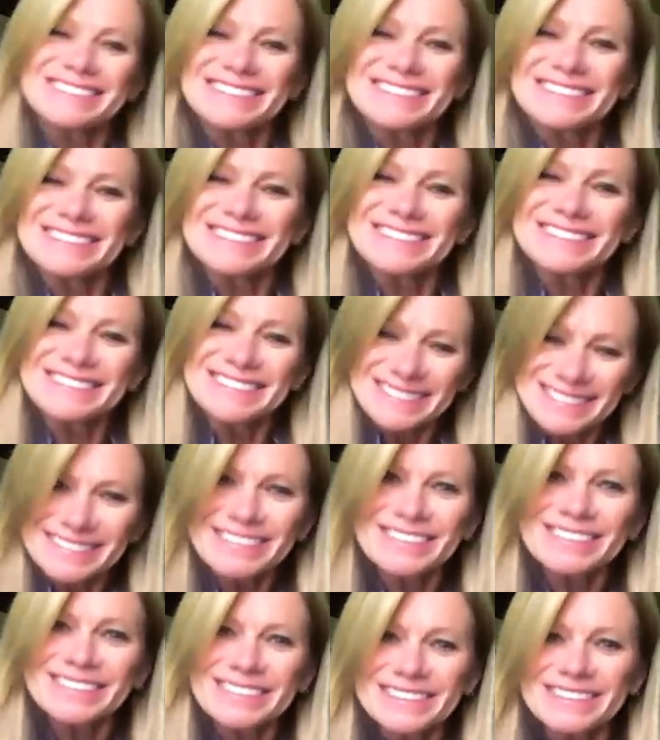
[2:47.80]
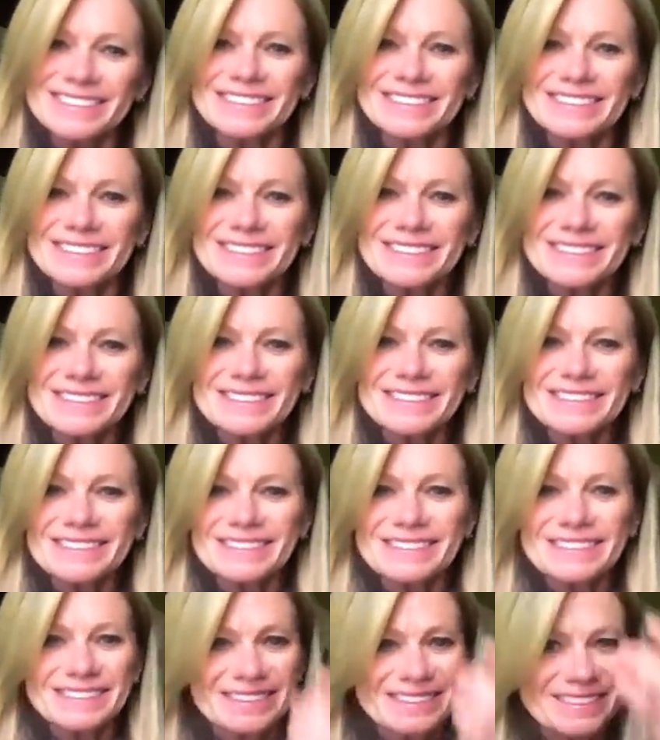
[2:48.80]

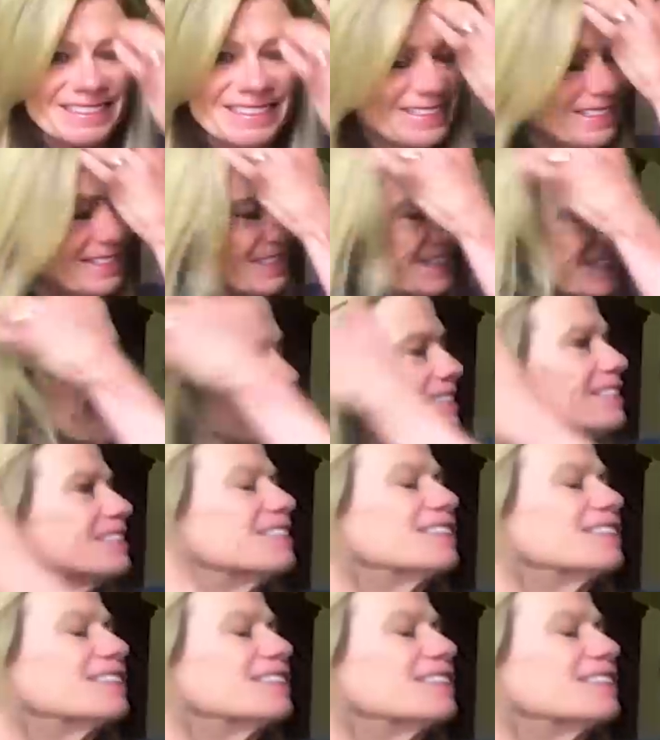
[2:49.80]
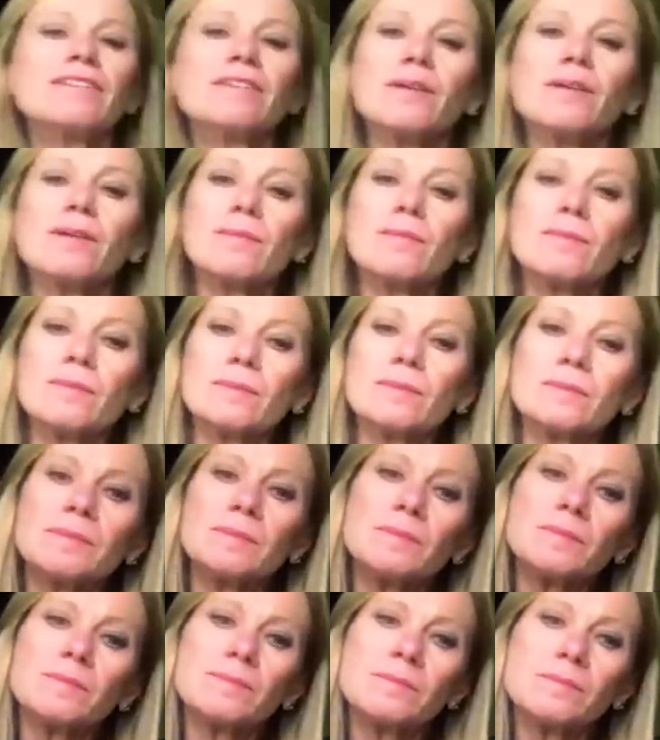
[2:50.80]

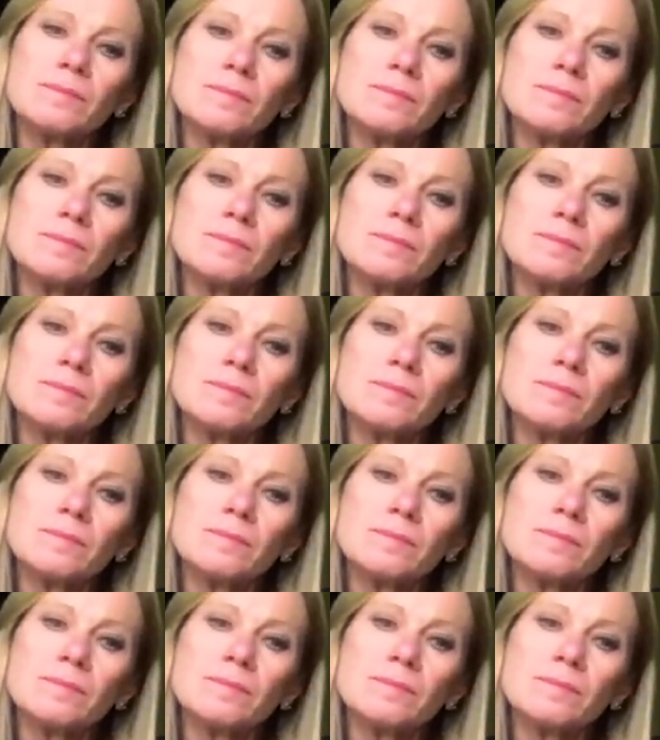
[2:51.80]
No words are spoken by the person on screen.